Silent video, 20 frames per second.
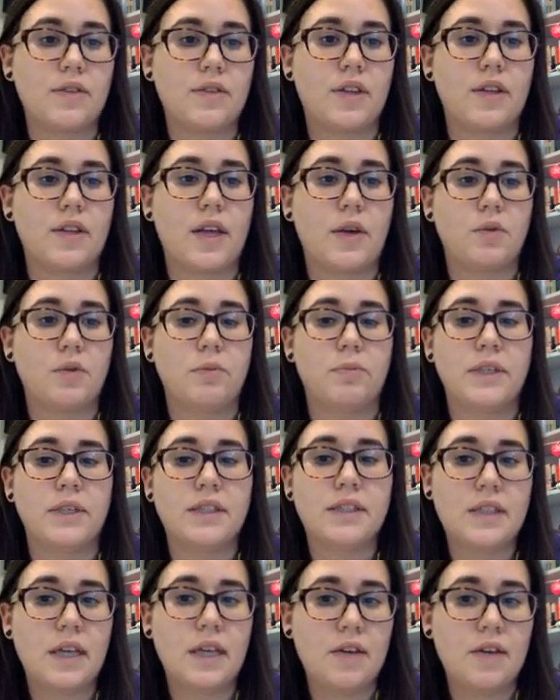that they would be
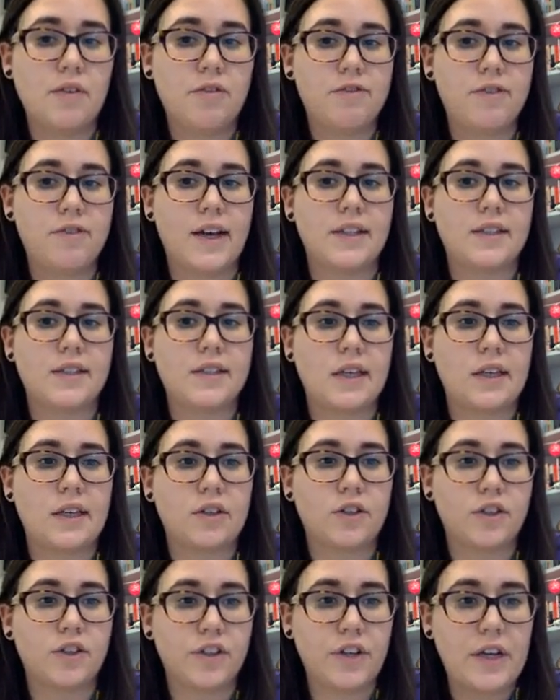safe at
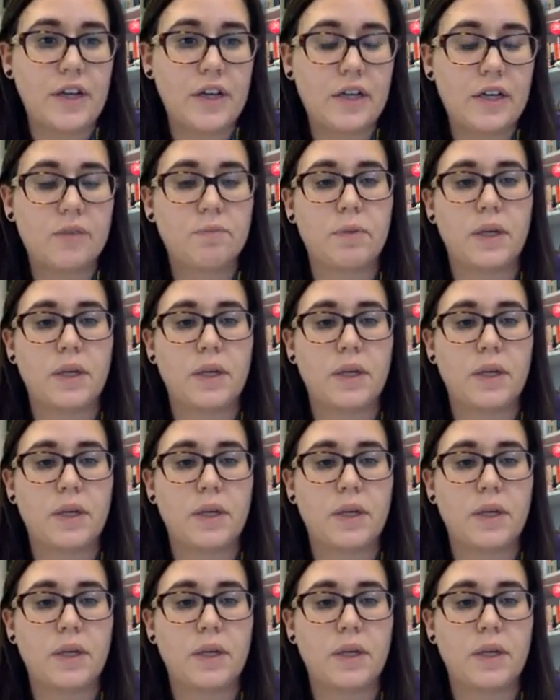Sand Creek